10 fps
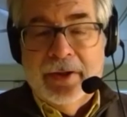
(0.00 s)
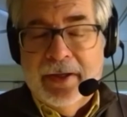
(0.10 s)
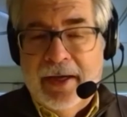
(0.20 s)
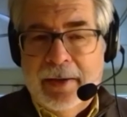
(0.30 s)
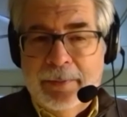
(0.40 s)
It
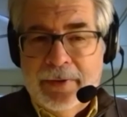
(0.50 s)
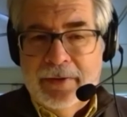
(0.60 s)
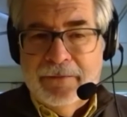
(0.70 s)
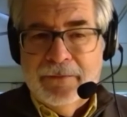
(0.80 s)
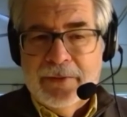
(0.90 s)
happened
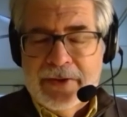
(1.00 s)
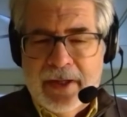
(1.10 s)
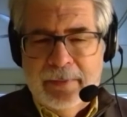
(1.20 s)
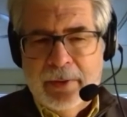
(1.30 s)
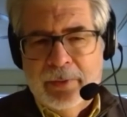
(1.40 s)
the first
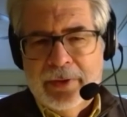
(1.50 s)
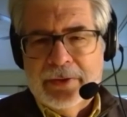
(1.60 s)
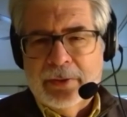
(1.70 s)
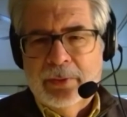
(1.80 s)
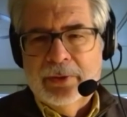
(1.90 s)
time I went
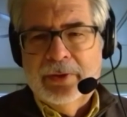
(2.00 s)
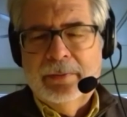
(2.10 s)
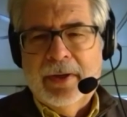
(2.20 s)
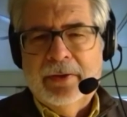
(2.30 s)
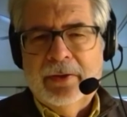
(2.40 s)
to Quilting
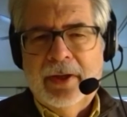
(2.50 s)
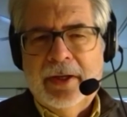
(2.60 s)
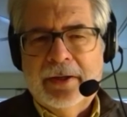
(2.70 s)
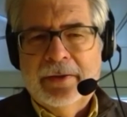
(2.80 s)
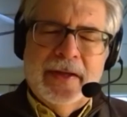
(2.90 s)
by the Lake.